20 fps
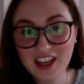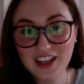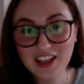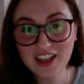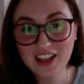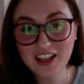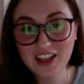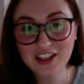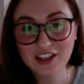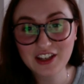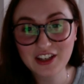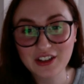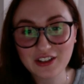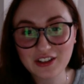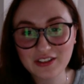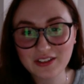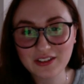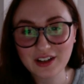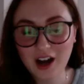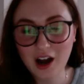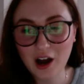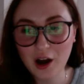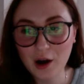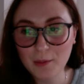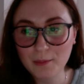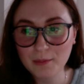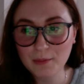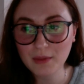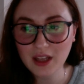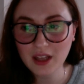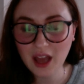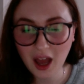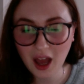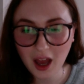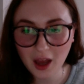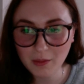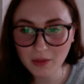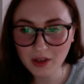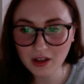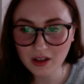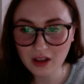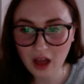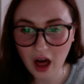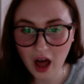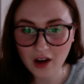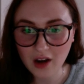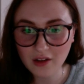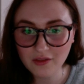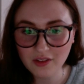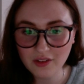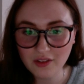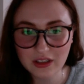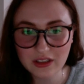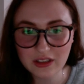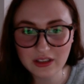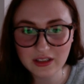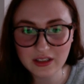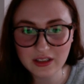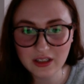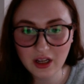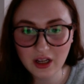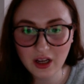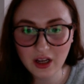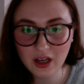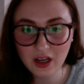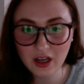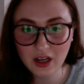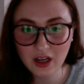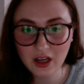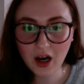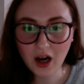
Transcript: Thank you. Yeah, I mean, a lot of it was,